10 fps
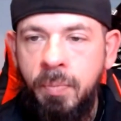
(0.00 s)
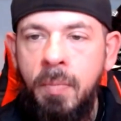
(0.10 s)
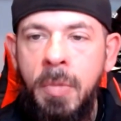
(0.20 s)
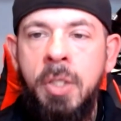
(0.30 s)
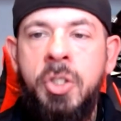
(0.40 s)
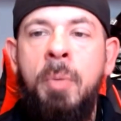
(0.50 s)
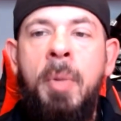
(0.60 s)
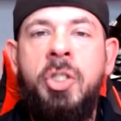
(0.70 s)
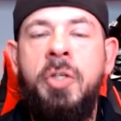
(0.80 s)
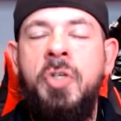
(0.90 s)
so
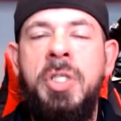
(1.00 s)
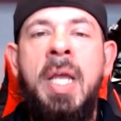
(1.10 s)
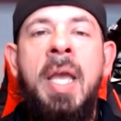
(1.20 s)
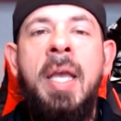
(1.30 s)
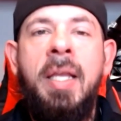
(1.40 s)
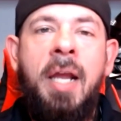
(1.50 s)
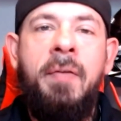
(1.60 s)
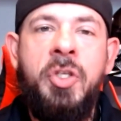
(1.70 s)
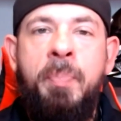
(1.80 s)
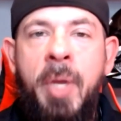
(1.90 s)
much of just kind of
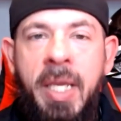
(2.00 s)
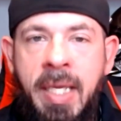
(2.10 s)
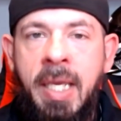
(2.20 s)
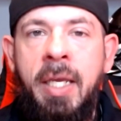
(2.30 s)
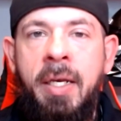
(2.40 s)
this big kid.